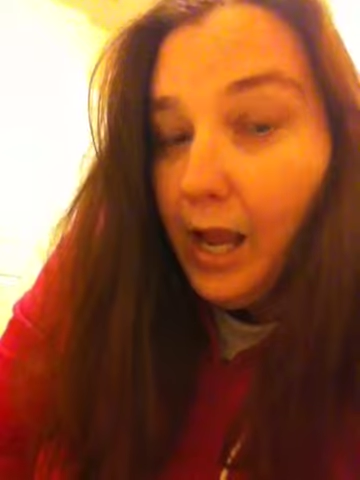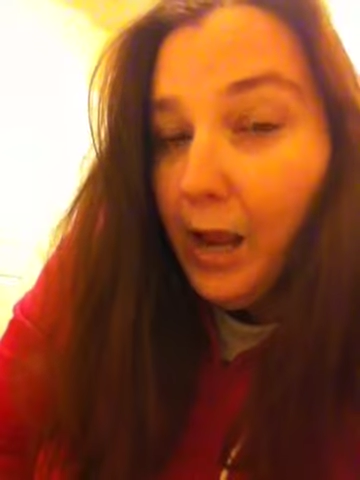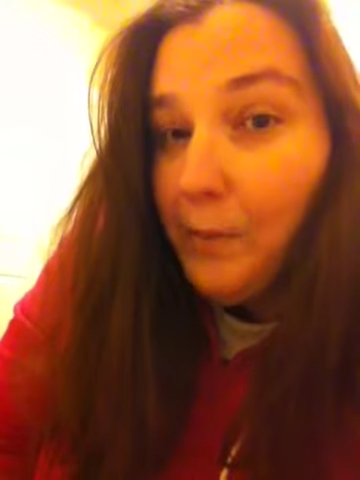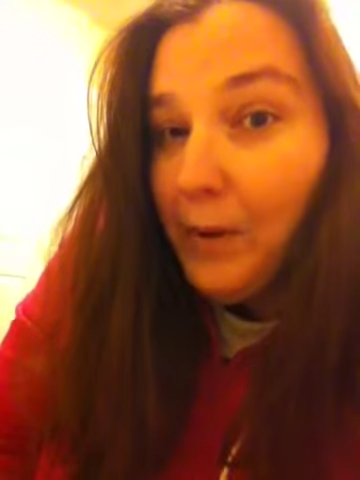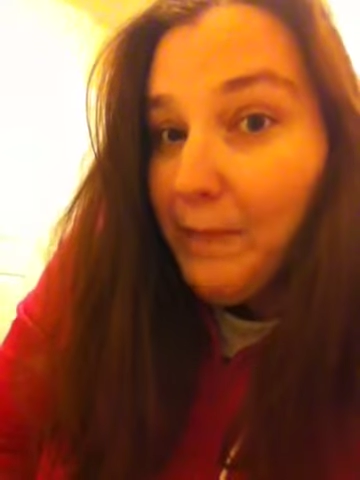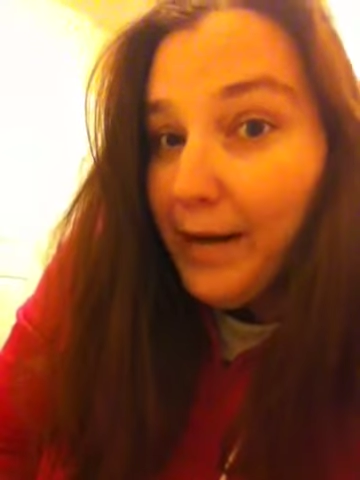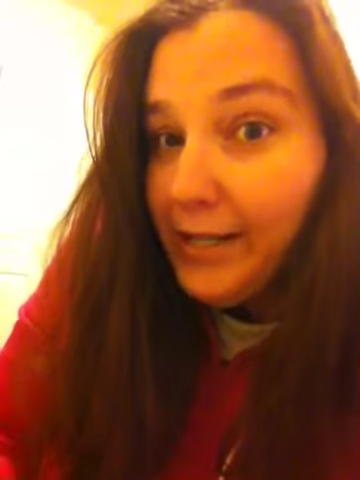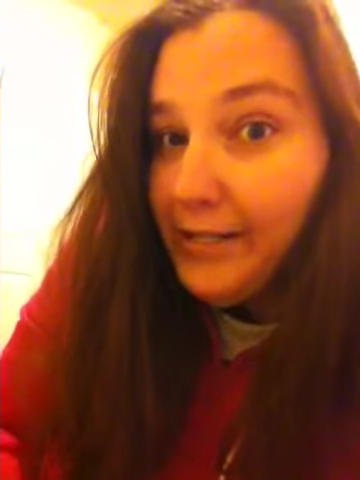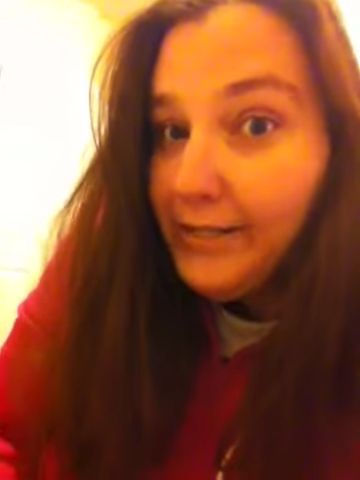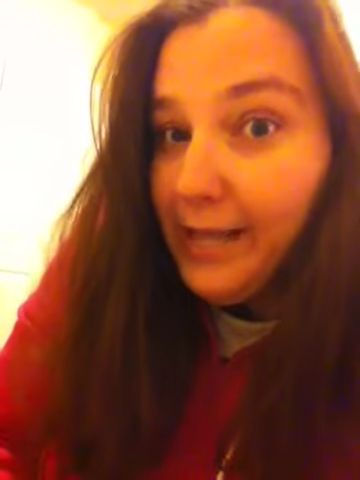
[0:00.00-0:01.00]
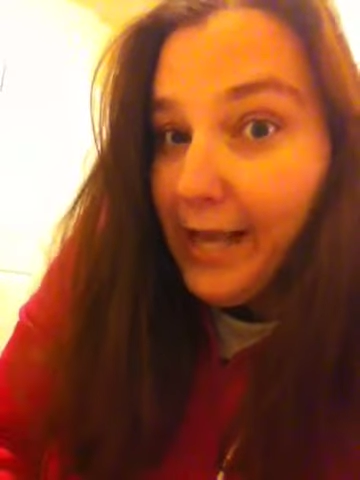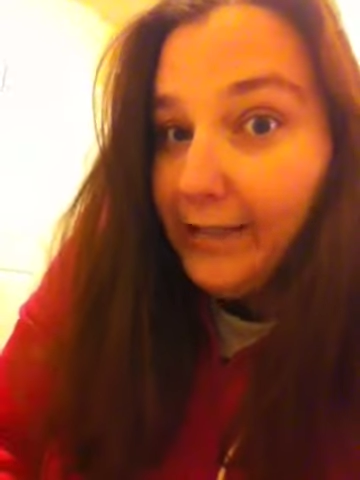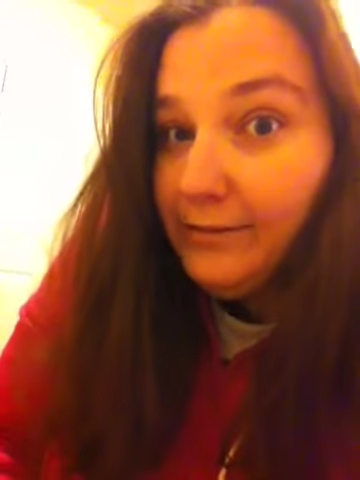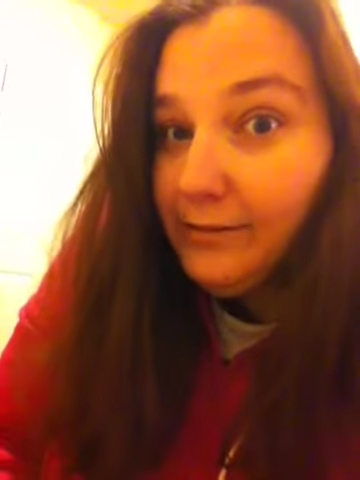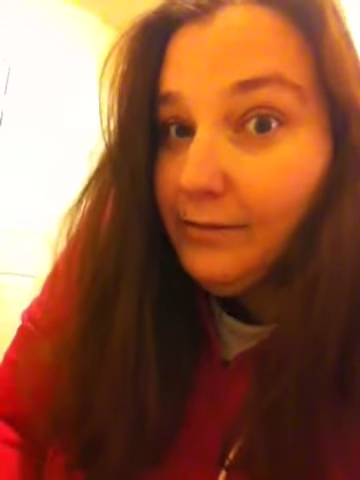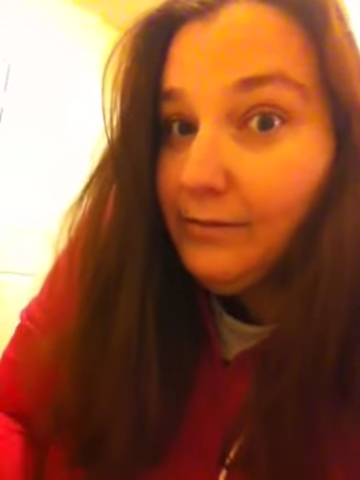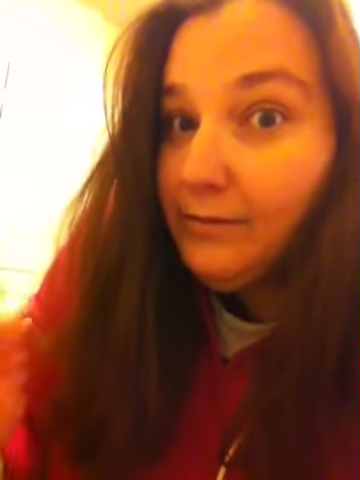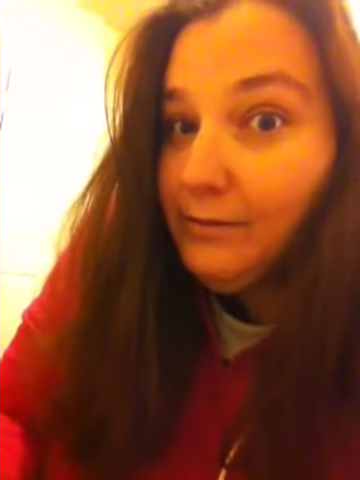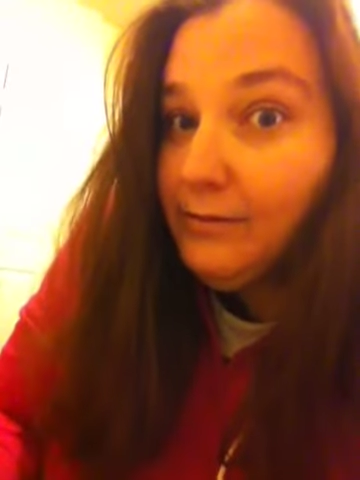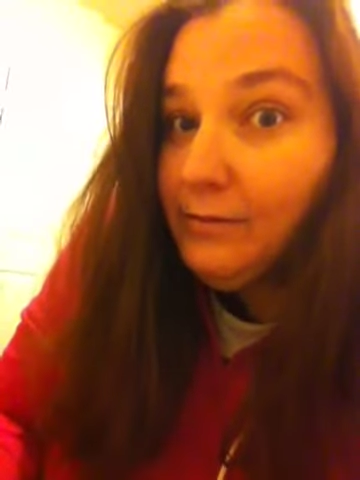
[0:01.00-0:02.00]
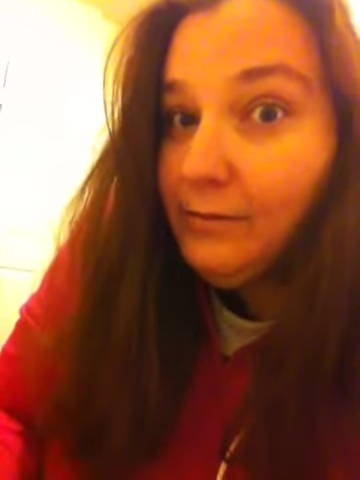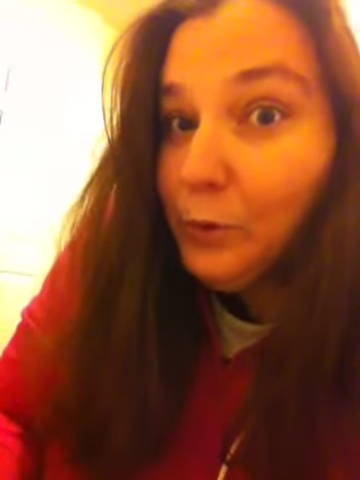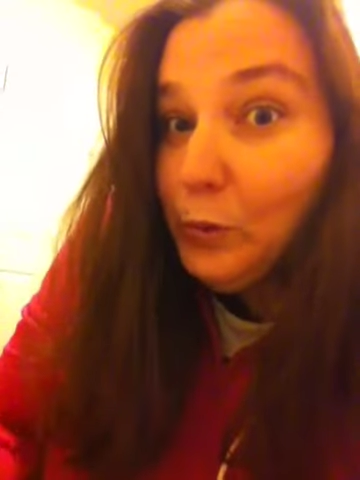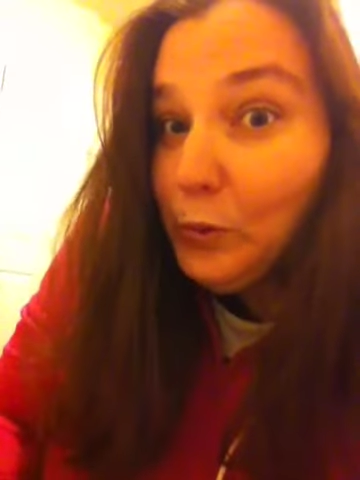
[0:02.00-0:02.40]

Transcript: I'm right behind you, Zack woo